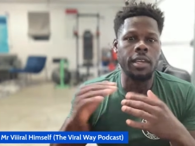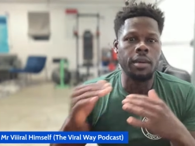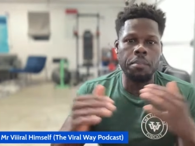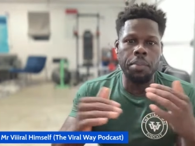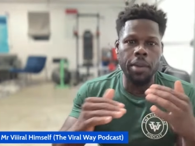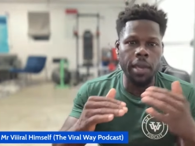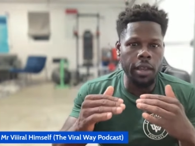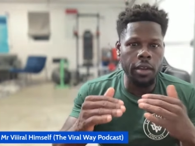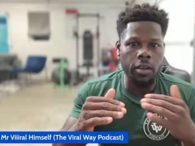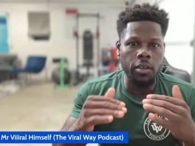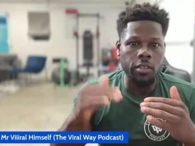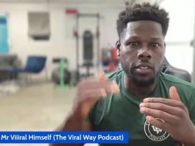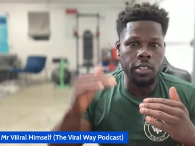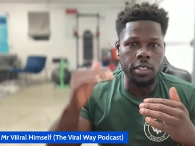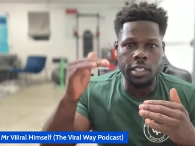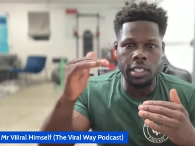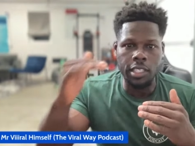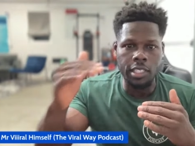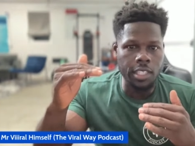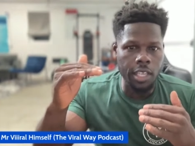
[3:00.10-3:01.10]
compare
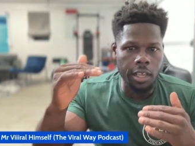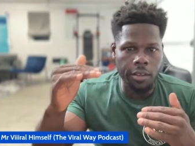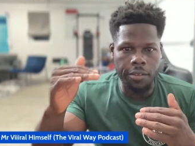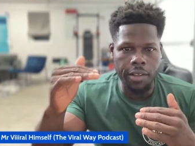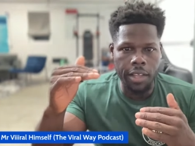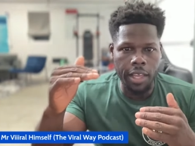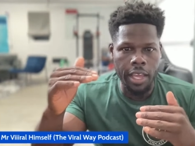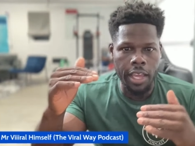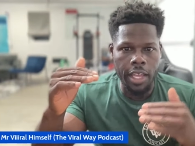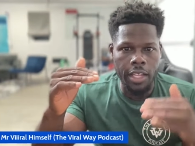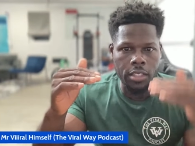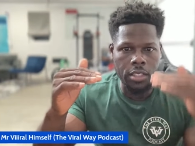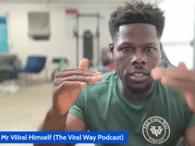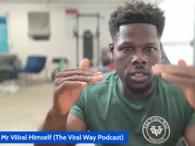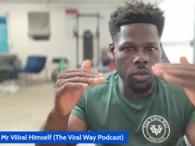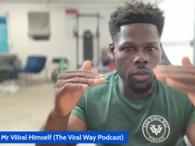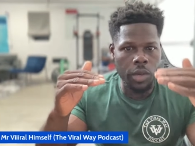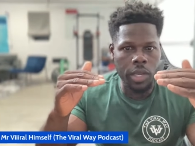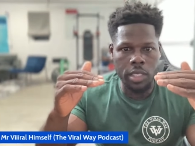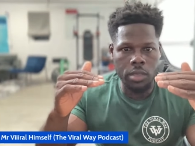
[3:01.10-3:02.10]
D J Vlad
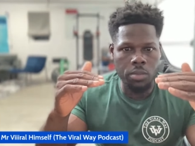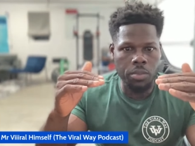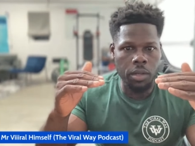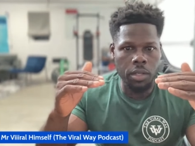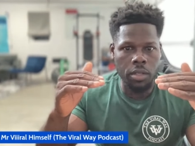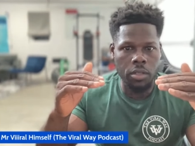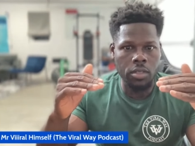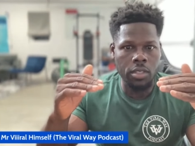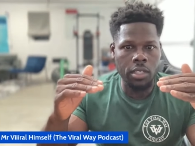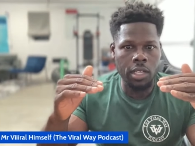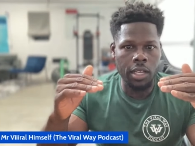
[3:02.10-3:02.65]
to Wayans Brothers.